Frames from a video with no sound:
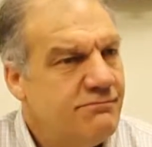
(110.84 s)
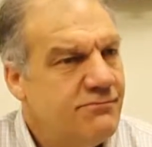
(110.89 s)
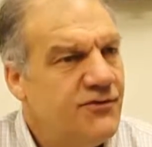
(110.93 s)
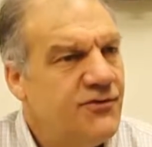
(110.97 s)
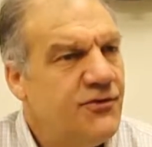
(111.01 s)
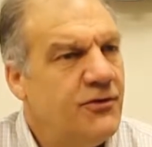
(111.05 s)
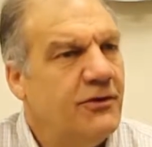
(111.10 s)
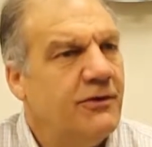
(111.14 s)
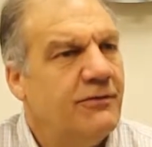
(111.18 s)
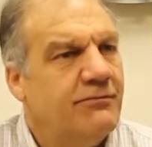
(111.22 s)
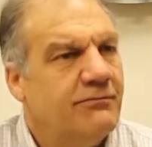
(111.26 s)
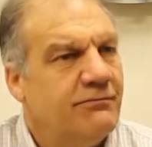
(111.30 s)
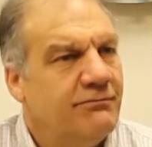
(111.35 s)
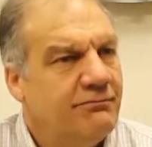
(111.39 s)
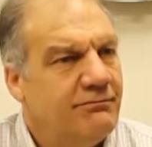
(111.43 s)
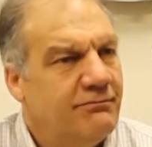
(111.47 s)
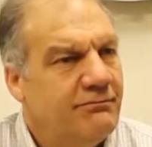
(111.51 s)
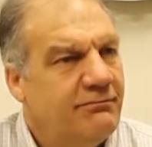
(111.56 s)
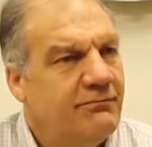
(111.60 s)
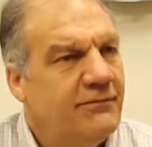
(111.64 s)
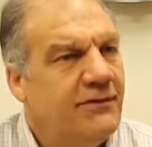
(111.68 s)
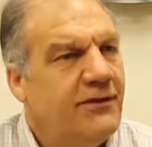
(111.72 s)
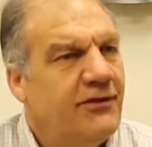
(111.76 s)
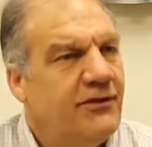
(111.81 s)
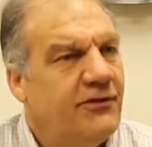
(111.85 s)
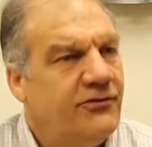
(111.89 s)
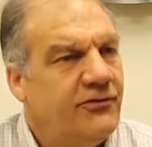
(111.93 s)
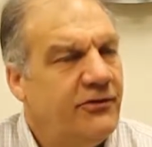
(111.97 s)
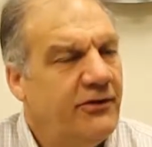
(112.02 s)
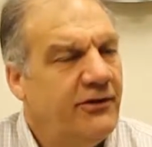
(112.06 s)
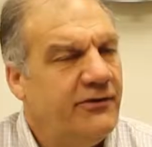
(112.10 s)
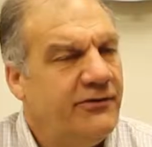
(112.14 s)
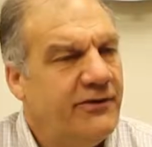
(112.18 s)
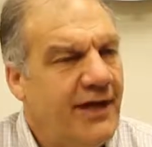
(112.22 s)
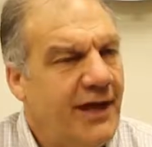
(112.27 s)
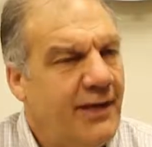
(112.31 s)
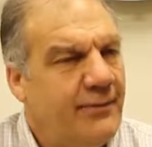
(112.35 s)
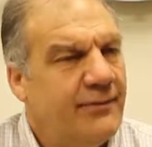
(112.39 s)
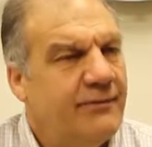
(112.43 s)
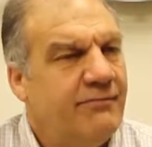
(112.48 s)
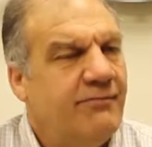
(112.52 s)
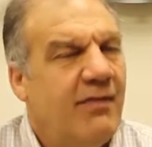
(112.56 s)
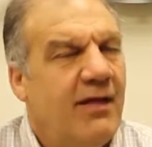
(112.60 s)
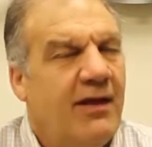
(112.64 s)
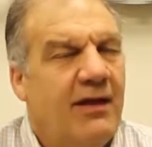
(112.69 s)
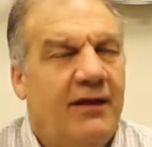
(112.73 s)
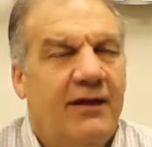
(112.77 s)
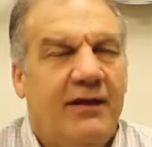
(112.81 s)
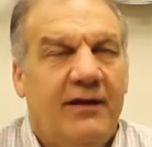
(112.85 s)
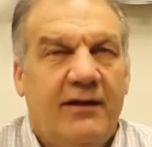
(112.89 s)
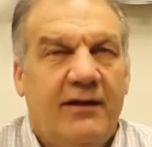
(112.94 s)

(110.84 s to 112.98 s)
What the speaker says: That's happened. That's a real thing.